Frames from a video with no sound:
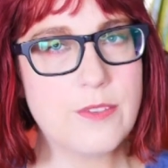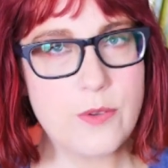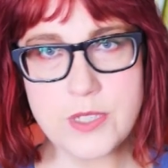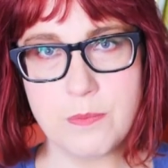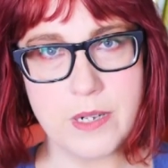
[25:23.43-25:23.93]

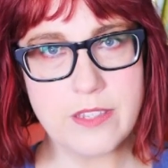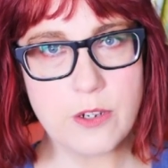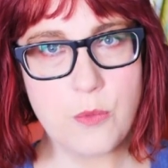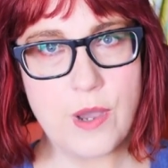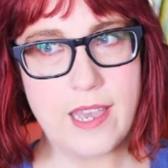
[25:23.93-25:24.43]
Throw some money
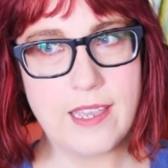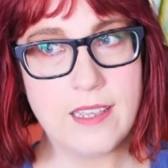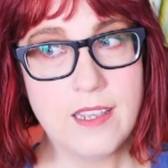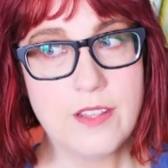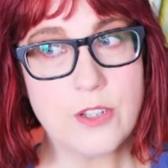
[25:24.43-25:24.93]
their
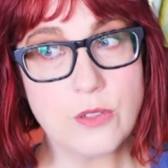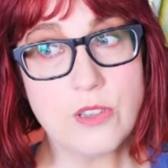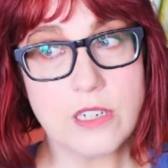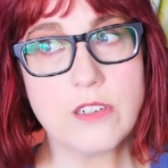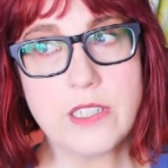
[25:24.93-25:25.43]
way. They're
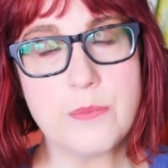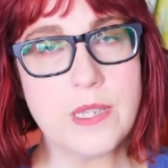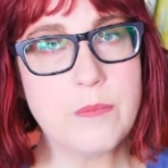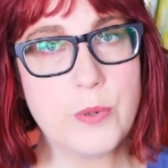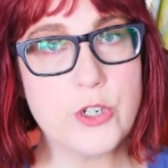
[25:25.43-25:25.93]
literally
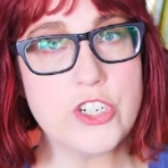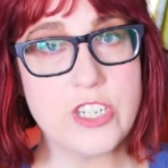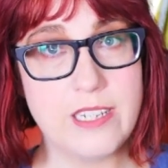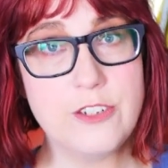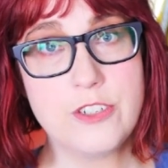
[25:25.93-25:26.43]
being
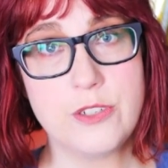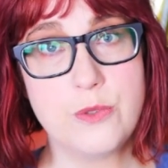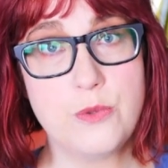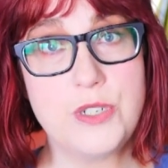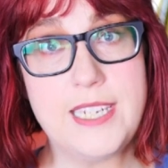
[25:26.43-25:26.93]
pushed
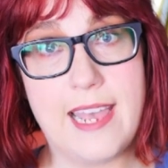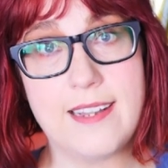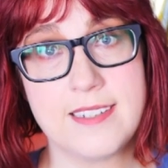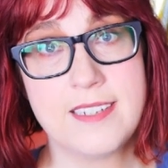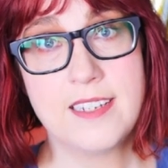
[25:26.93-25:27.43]
into
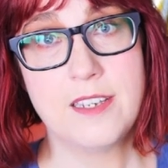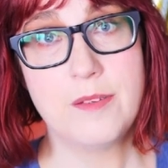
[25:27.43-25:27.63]
debt